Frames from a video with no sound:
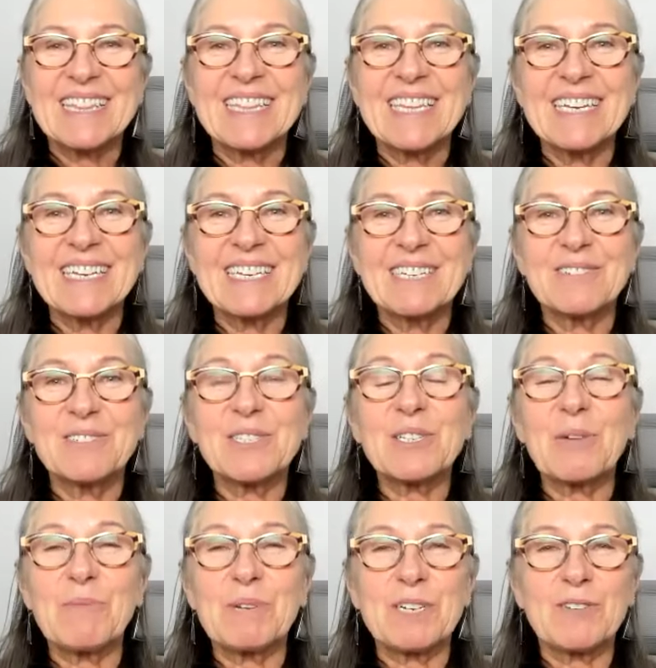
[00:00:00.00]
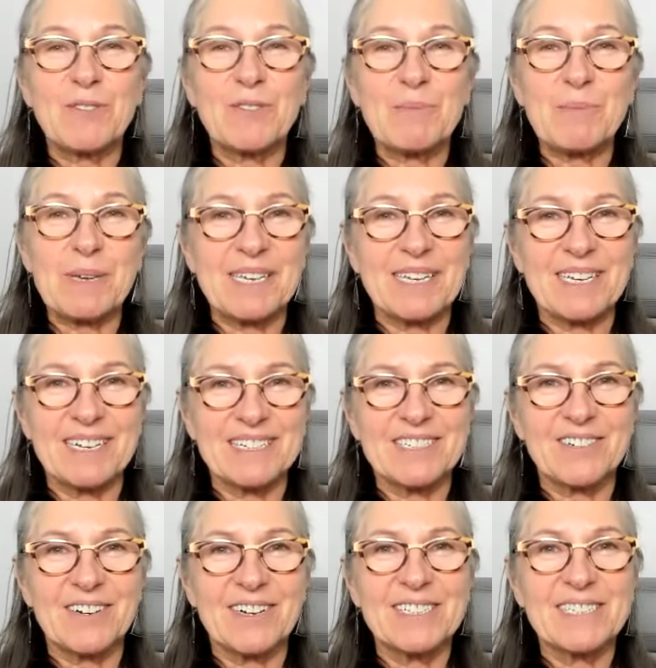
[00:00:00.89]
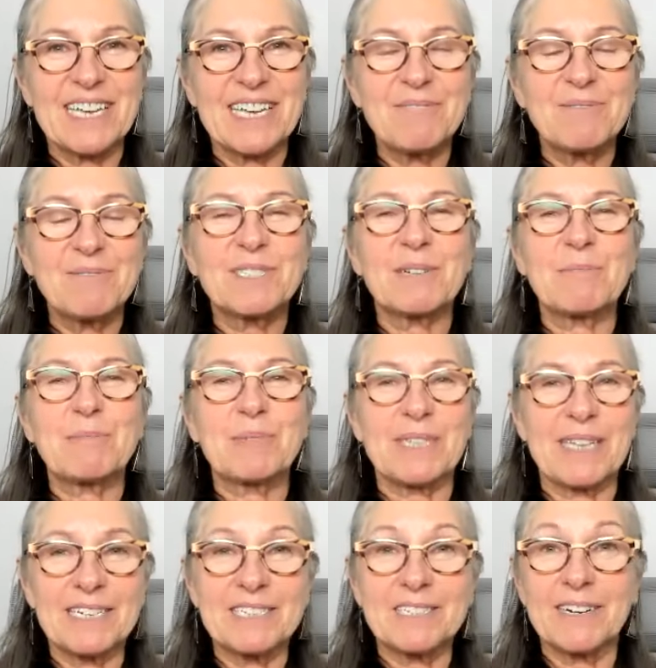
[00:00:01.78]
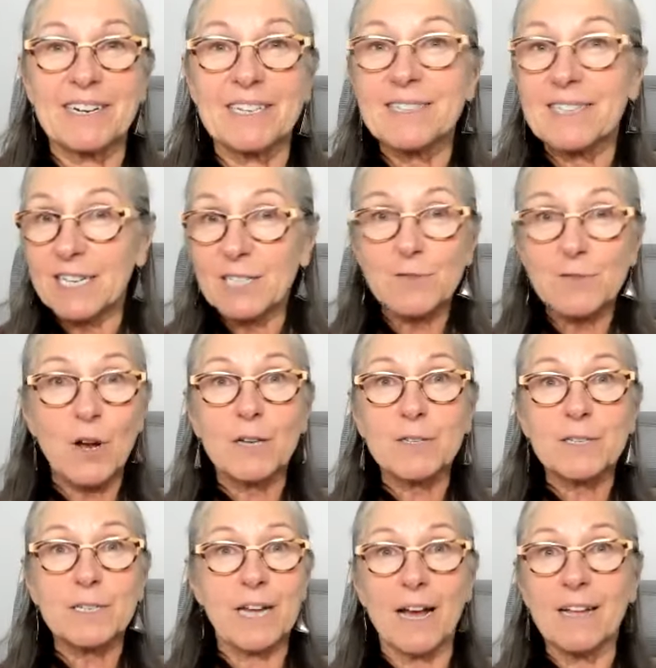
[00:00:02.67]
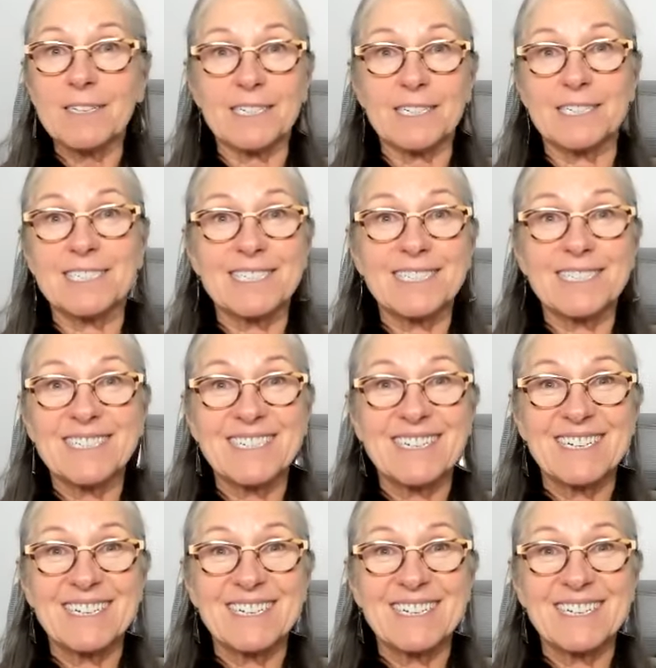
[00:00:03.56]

Thank you so much for being here, Tracy. It was a pleasure. And thanks for all the knowledge.